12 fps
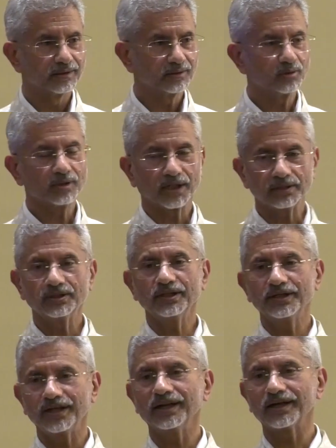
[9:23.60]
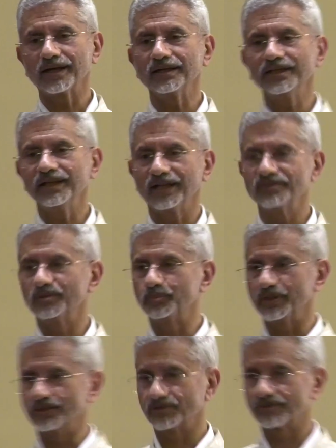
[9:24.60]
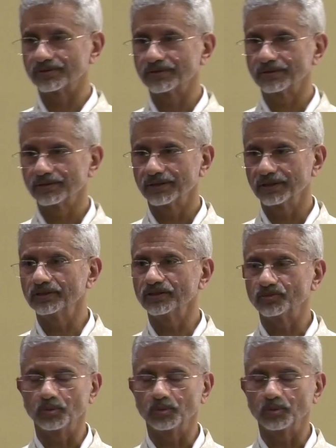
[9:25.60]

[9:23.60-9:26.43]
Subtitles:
Nandan Nilekani has a piece in this